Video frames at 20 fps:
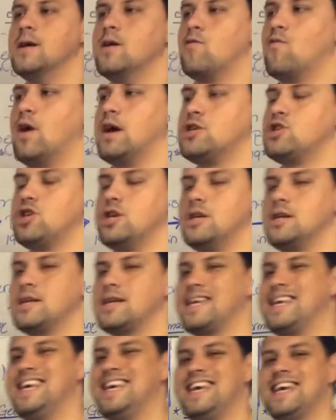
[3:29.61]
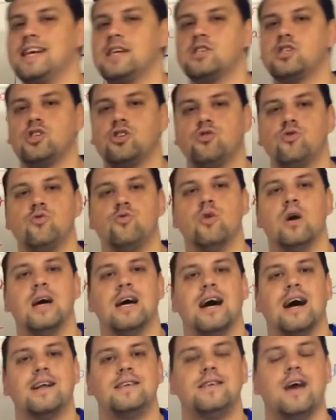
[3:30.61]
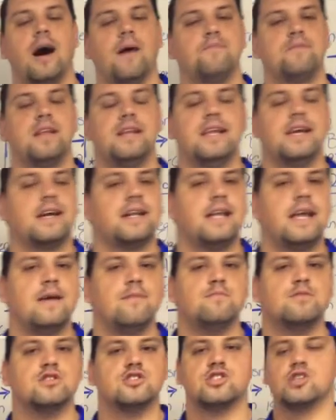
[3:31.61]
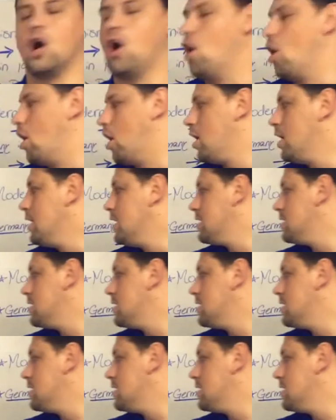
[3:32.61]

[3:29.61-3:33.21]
Russian king to adopt the nickname Tsar,